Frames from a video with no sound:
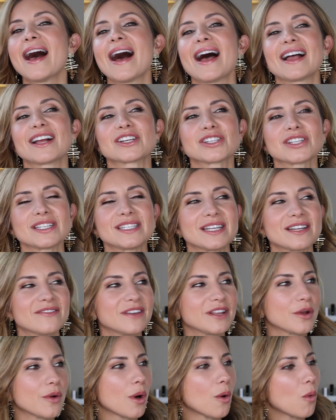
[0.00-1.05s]
I actually did a
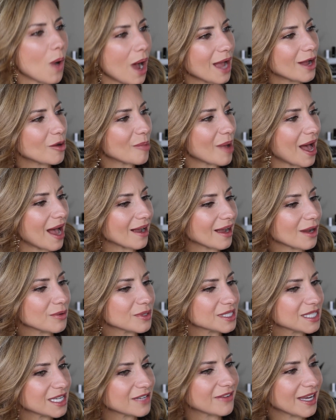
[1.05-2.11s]
video a while back. I will
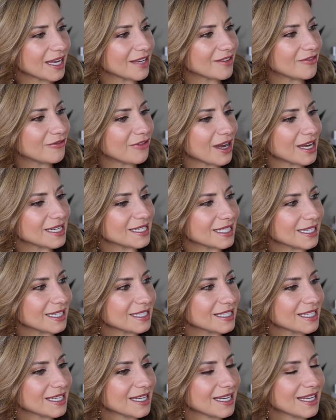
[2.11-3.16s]
see if I can find
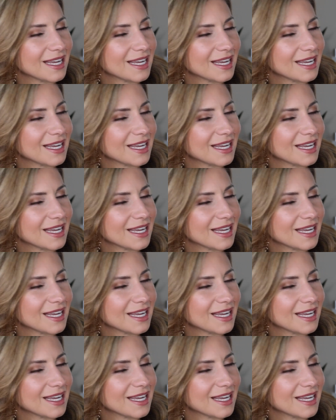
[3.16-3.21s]
it.